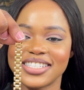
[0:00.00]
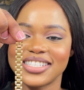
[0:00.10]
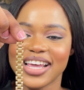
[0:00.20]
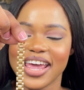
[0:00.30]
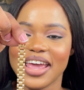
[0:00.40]

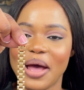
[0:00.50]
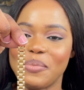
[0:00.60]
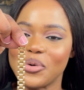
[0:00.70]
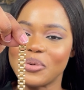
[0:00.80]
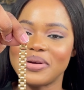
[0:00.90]
Take a
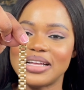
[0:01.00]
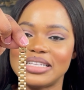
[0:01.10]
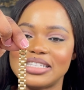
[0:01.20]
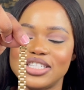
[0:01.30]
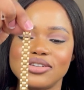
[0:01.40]

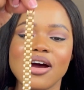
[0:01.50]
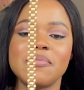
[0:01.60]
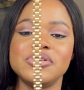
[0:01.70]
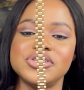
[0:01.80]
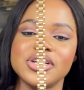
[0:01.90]
moment to
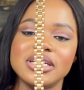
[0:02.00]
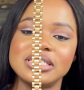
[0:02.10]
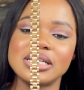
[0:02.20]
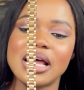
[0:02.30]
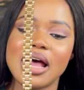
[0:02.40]
appreciate
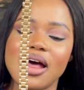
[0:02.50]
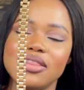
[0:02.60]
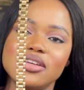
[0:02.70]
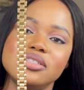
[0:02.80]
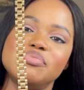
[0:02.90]

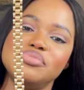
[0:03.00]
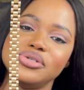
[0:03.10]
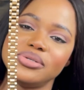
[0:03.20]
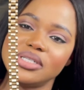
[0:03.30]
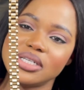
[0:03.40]
this
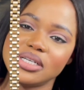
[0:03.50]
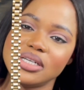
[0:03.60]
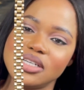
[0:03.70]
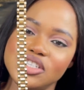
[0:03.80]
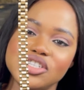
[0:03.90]
beauty.
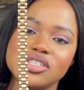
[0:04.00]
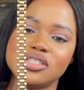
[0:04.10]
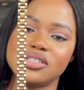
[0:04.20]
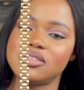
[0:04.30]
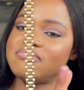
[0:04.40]

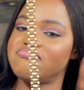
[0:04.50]
Just